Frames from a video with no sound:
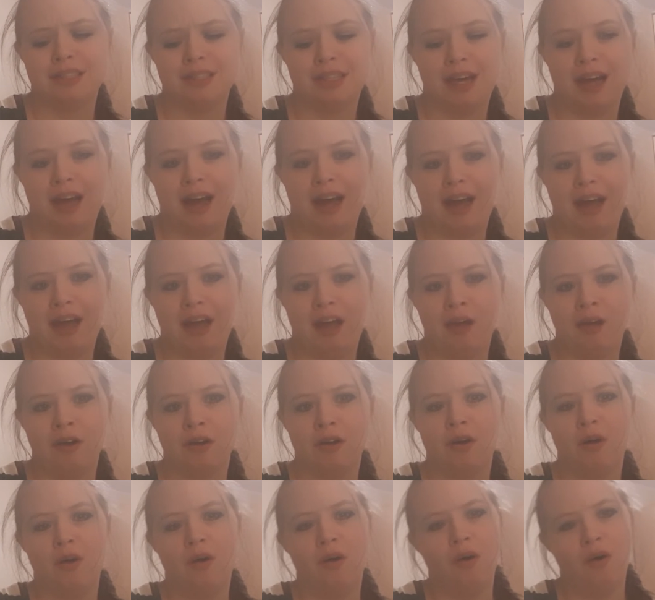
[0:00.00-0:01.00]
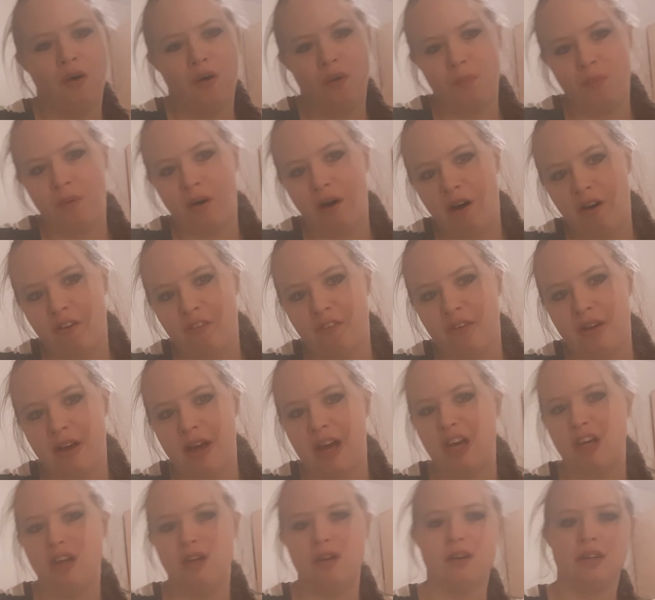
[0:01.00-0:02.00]
say, come off
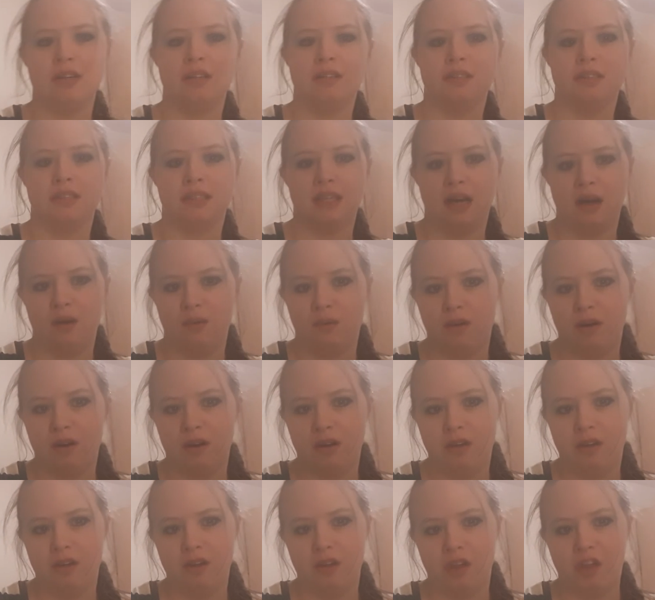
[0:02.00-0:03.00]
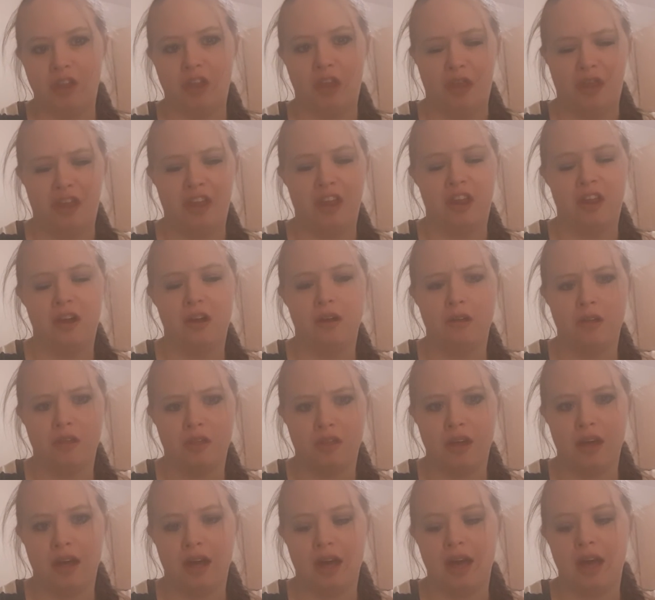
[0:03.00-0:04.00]
it. You can say what you
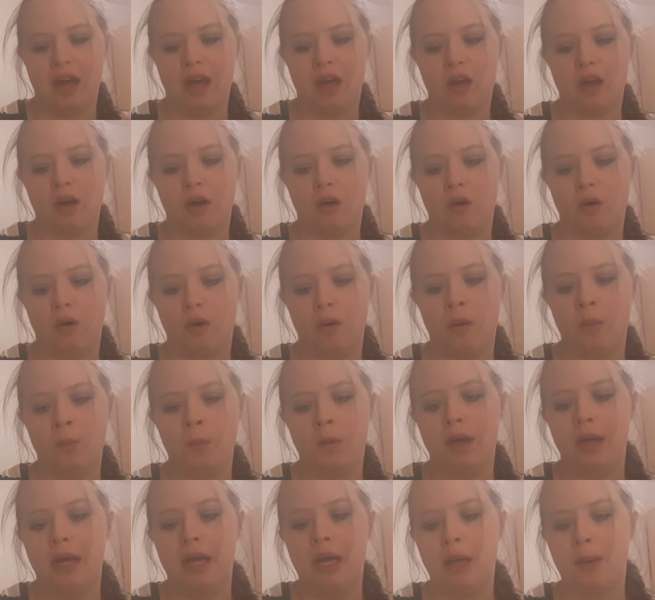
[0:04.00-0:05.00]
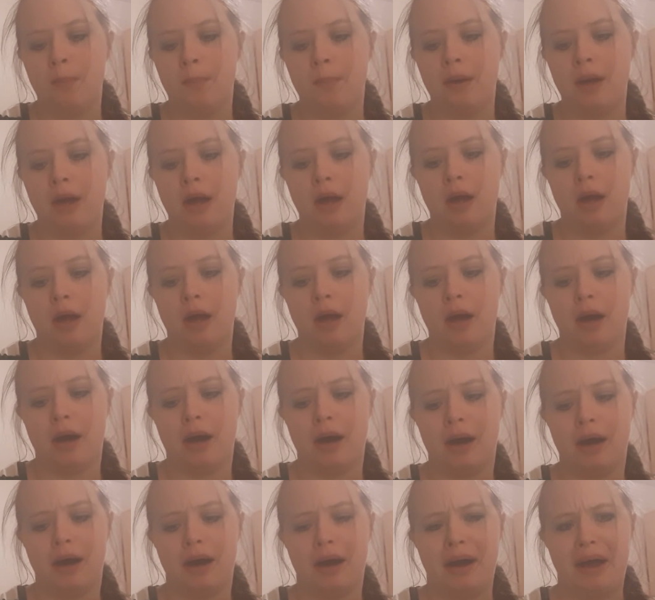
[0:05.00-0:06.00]
think or be a bit
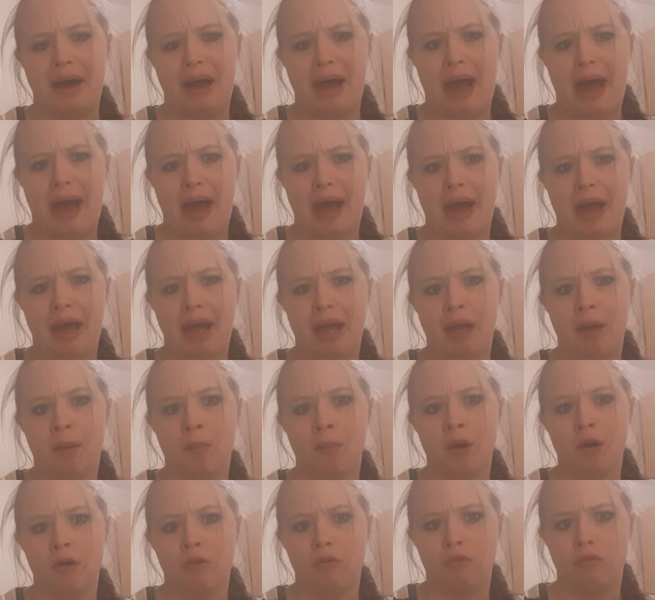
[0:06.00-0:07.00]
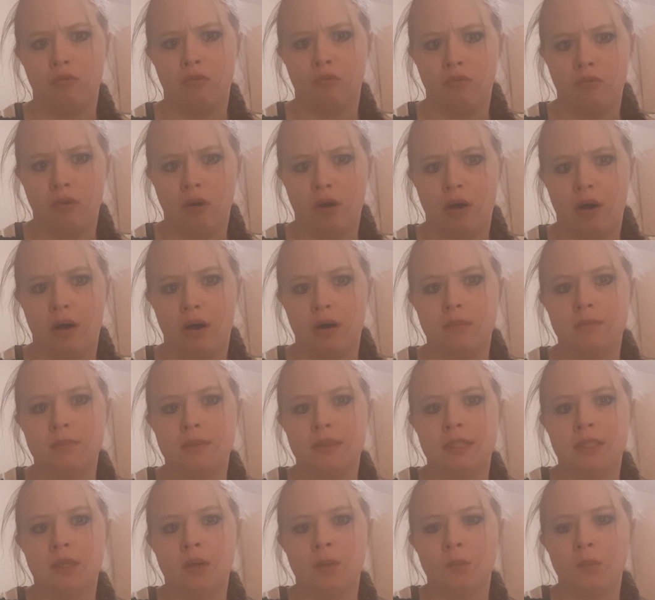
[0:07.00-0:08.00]
a rut.
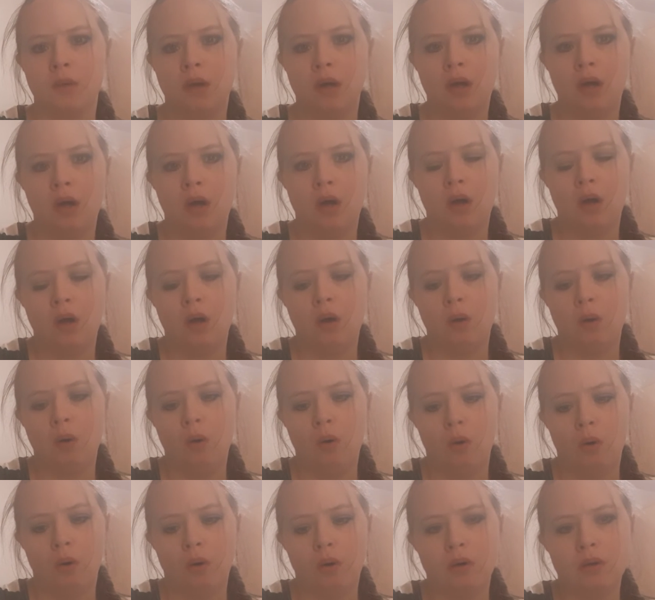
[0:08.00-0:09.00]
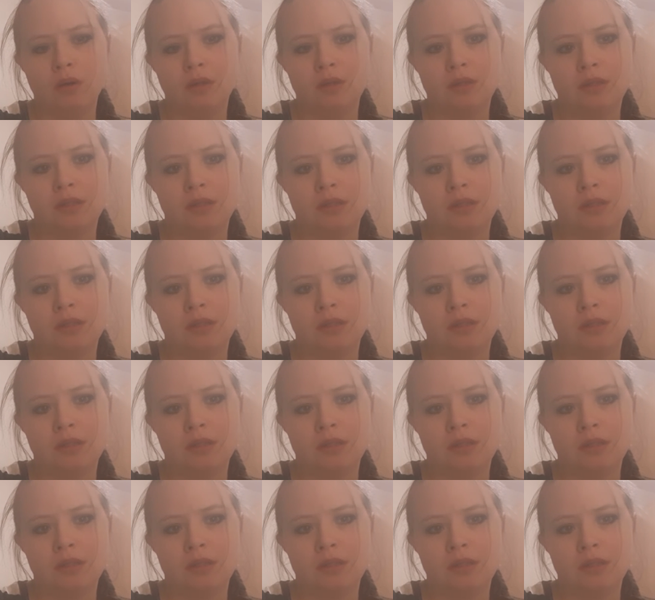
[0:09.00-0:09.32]
Or